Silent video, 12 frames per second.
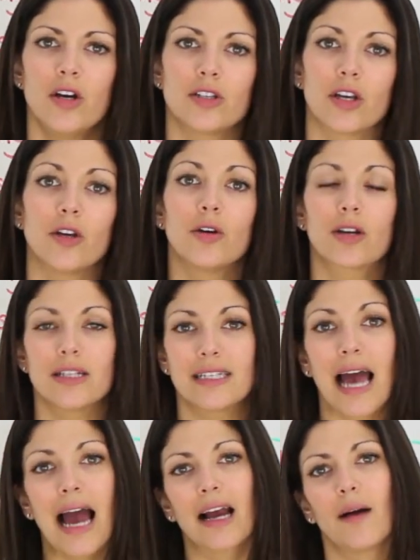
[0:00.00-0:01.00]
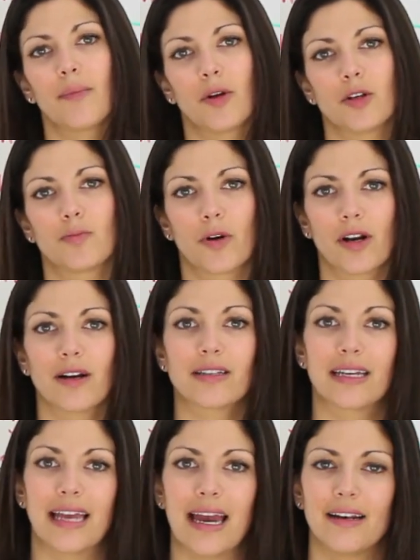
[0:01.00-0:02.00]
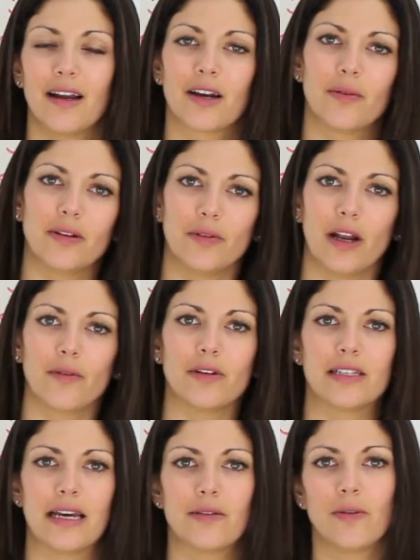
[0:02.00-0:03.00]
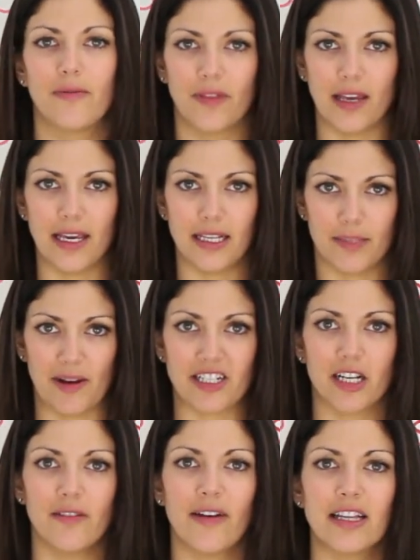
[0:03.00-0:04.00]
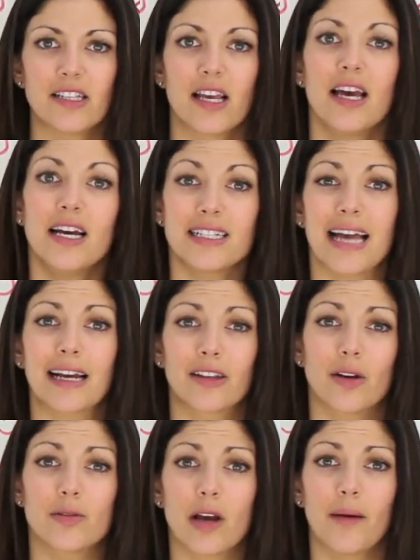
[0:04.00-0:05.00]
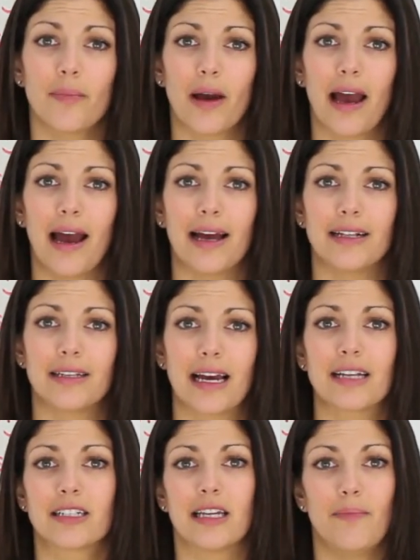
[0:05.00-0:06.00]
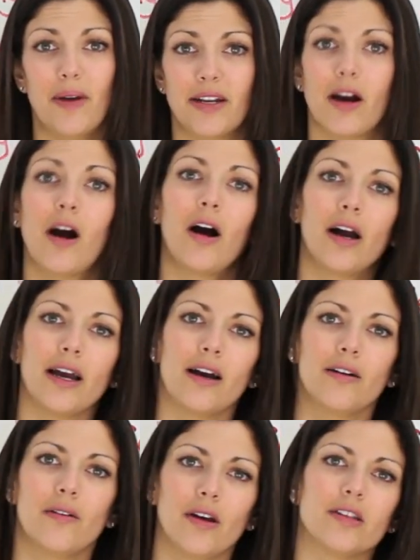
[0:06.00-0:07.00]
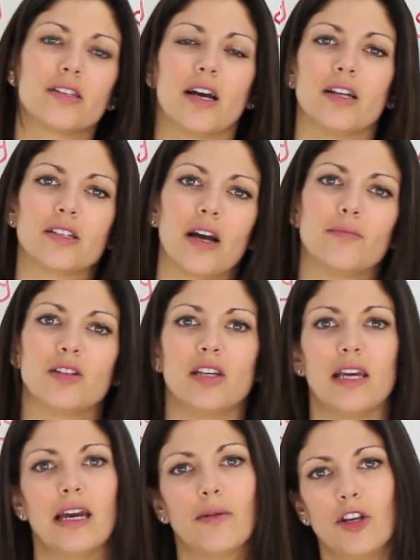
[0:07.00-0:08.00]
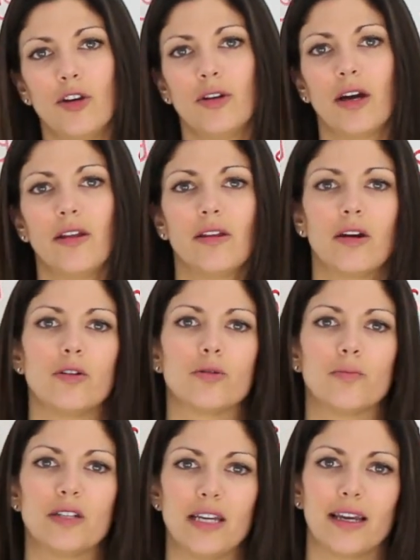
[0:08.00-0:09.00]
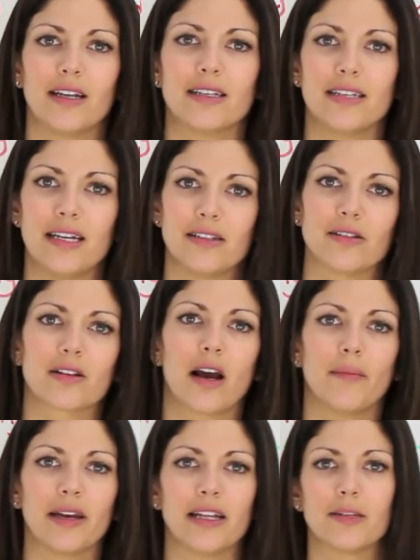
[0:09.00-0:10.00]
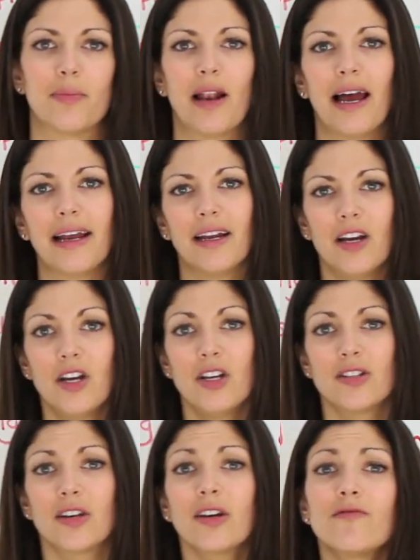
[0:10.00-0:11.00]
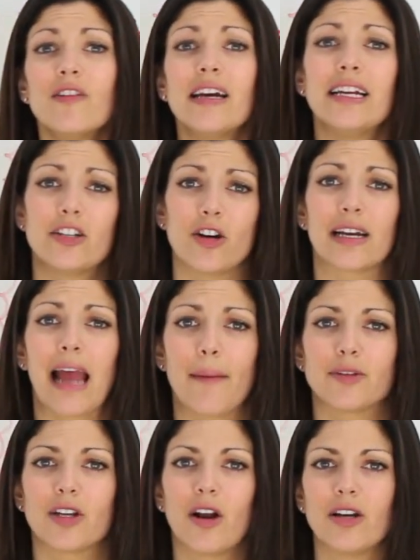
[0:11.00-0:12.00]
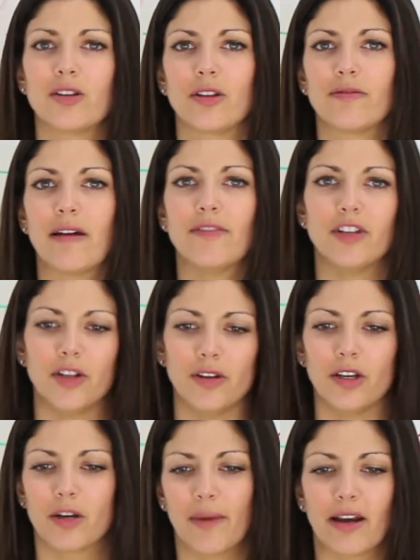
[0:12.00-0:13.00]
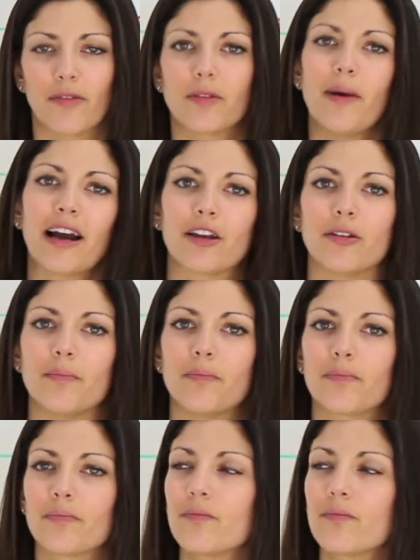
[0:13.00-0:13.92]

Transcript: So you can tag up those products again, like we said with the special events, tag those up and actually bid higher at certain times of the year when you know that those particular seasons are coming into play. So you can really try and capitalise on the revenue that you can make off the back of them.